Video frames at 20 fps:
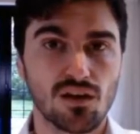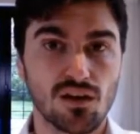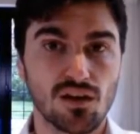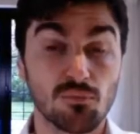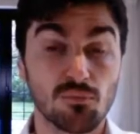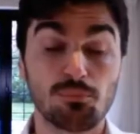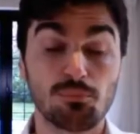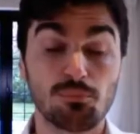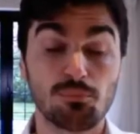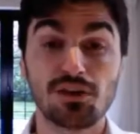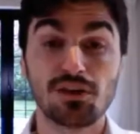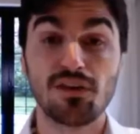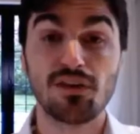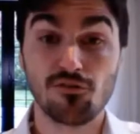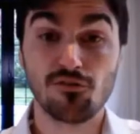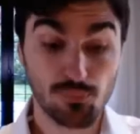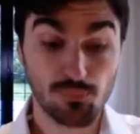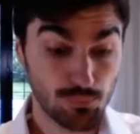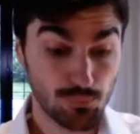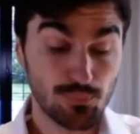I'm a big fan
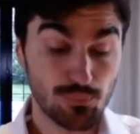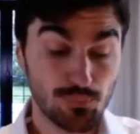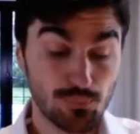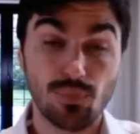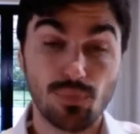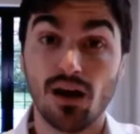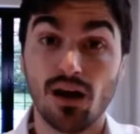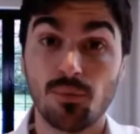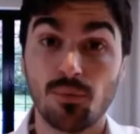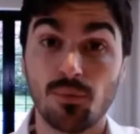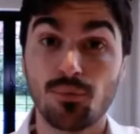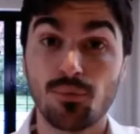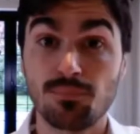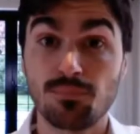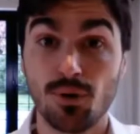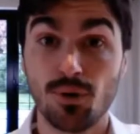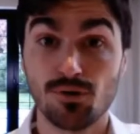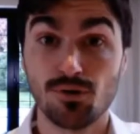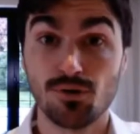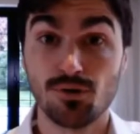of uh, pre
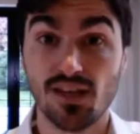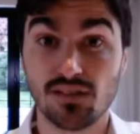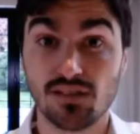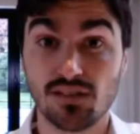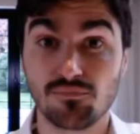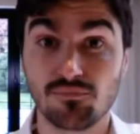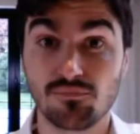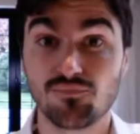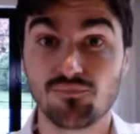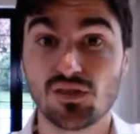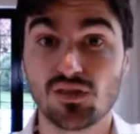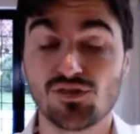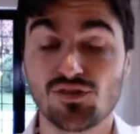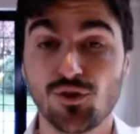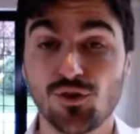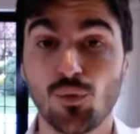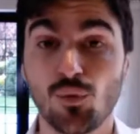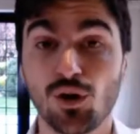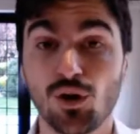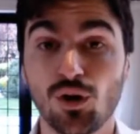and post testing.
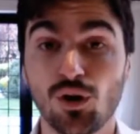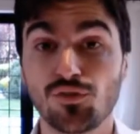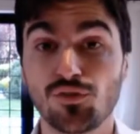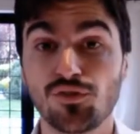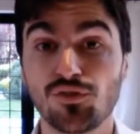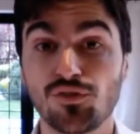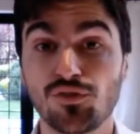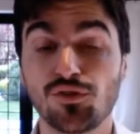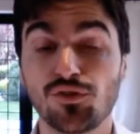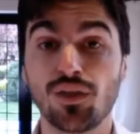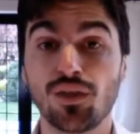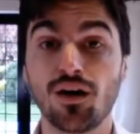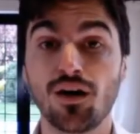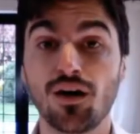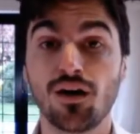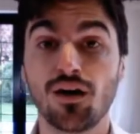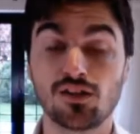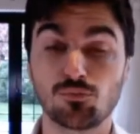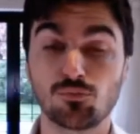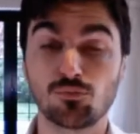So what I want to do with uh,
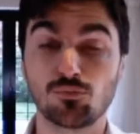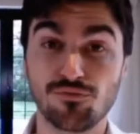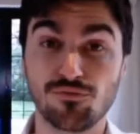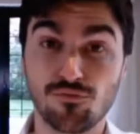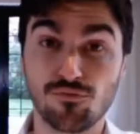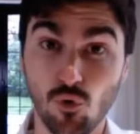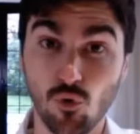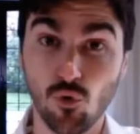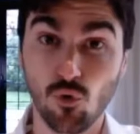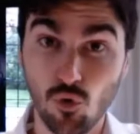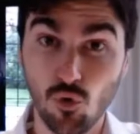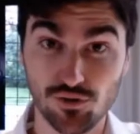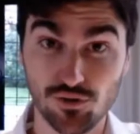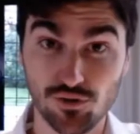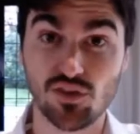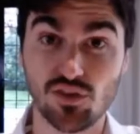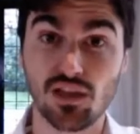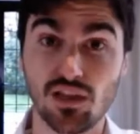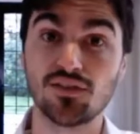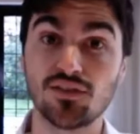her is before I
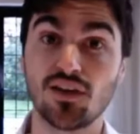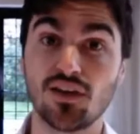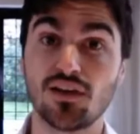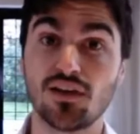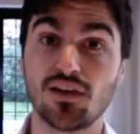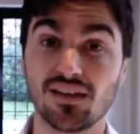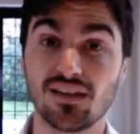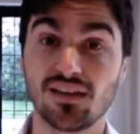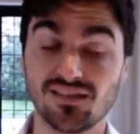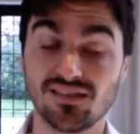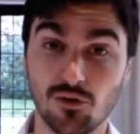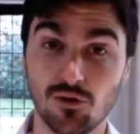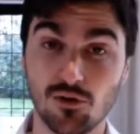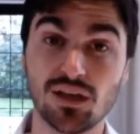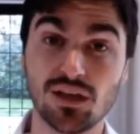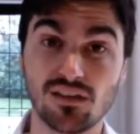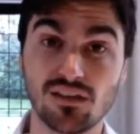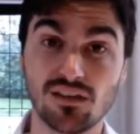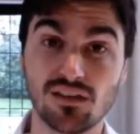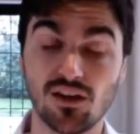use the laser is tell
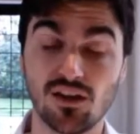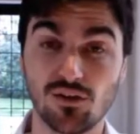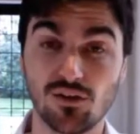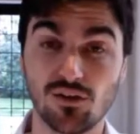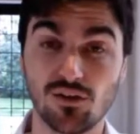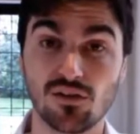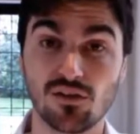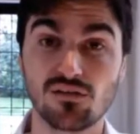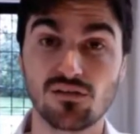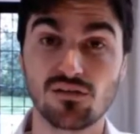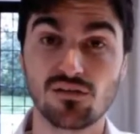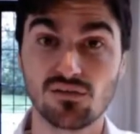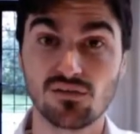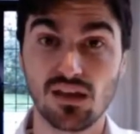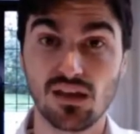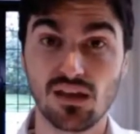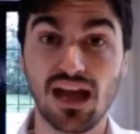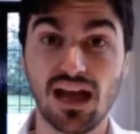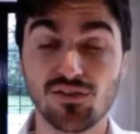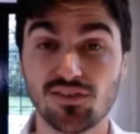me, you know,
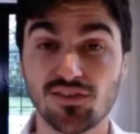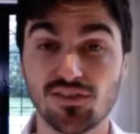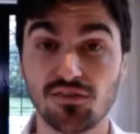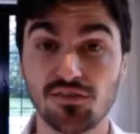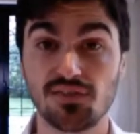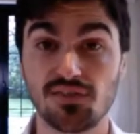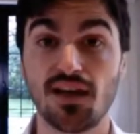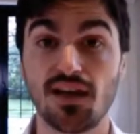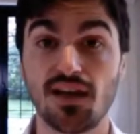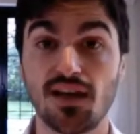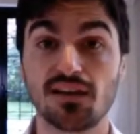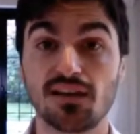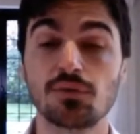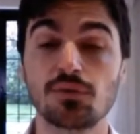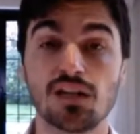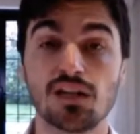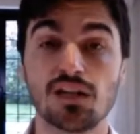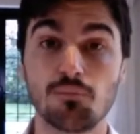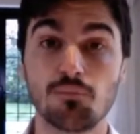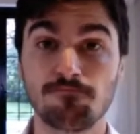how sensitive is that? Give
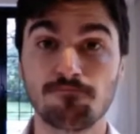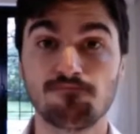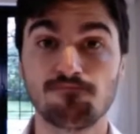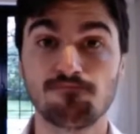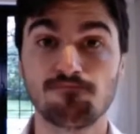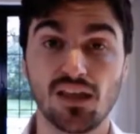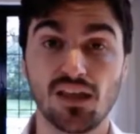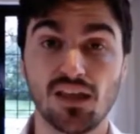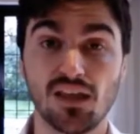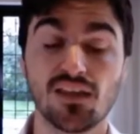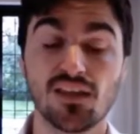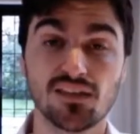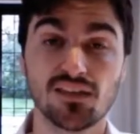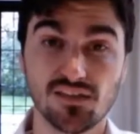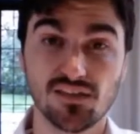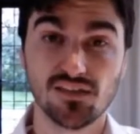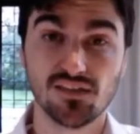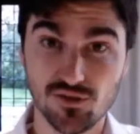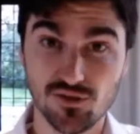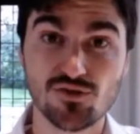me a number.
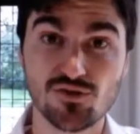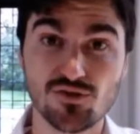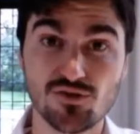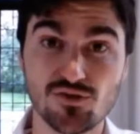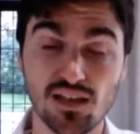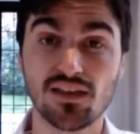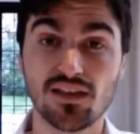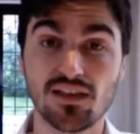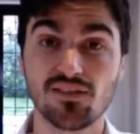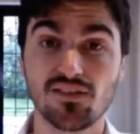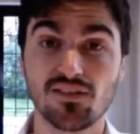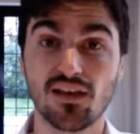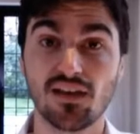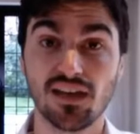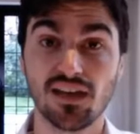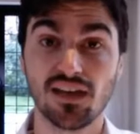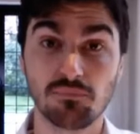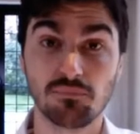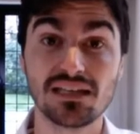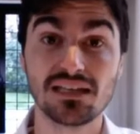Then use the laser
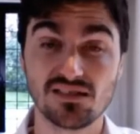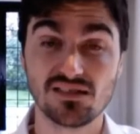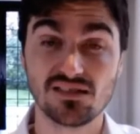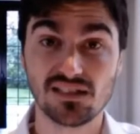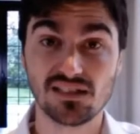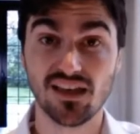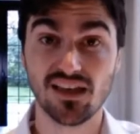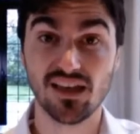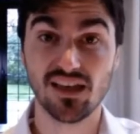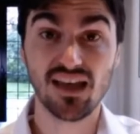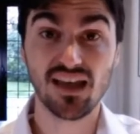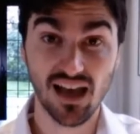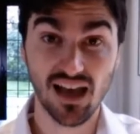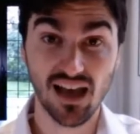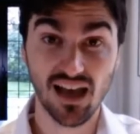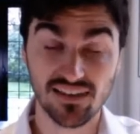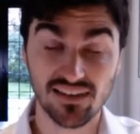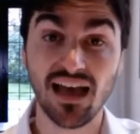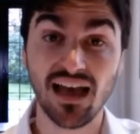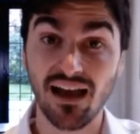and immediately say,
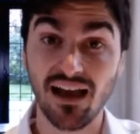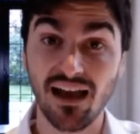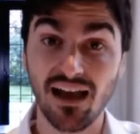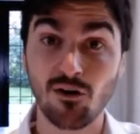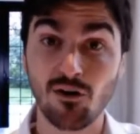and now.